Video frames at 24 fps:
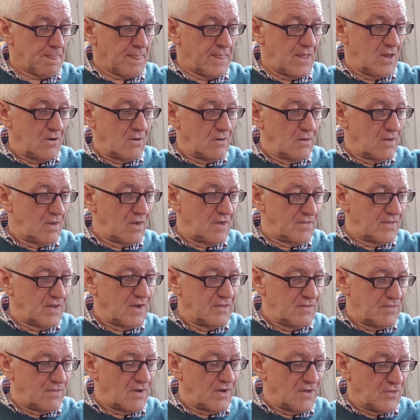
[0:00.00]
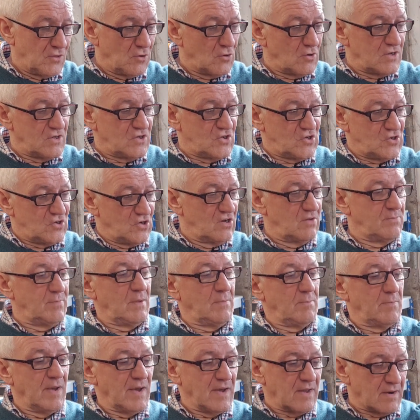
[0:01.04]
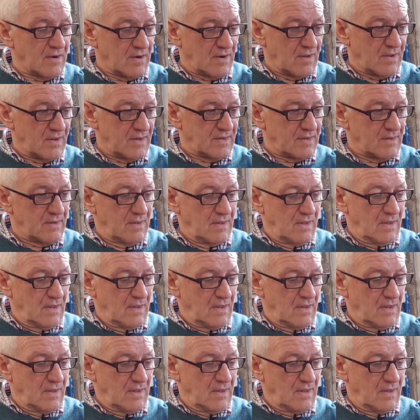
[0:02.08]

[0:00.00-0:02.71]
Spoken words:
You know, I thought it should have been better than that.